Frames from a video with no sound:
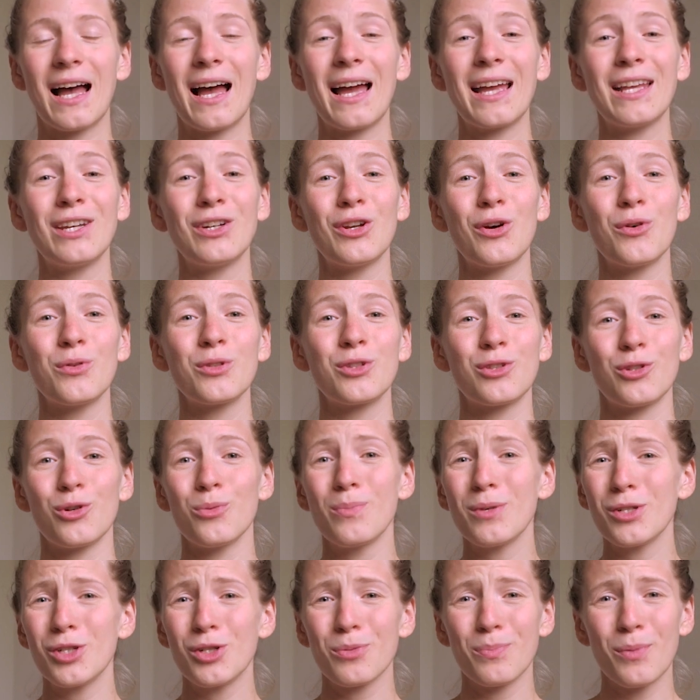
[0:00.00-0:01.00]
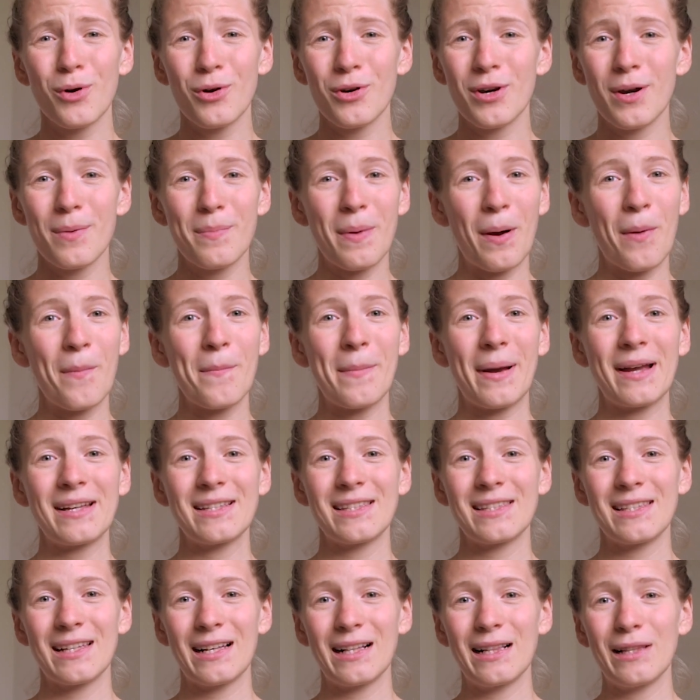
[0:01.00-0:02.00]
I know so much more about
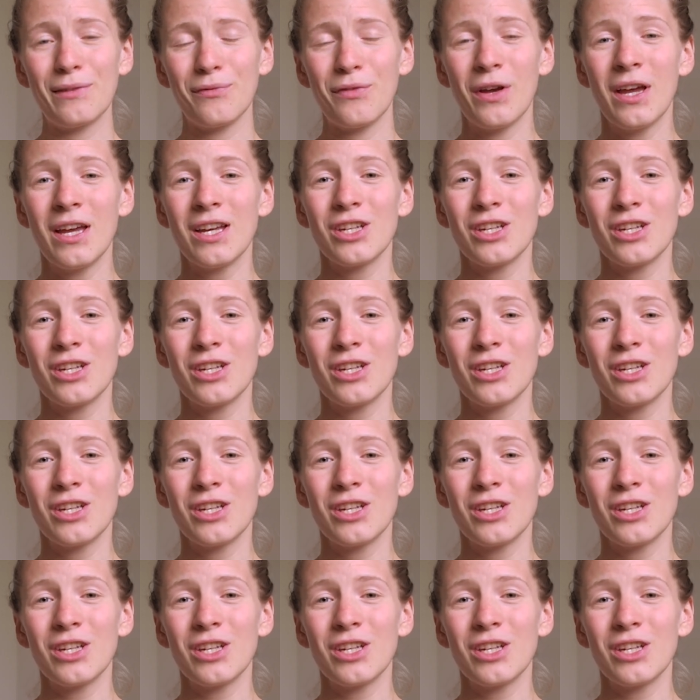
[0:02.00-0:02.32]
myself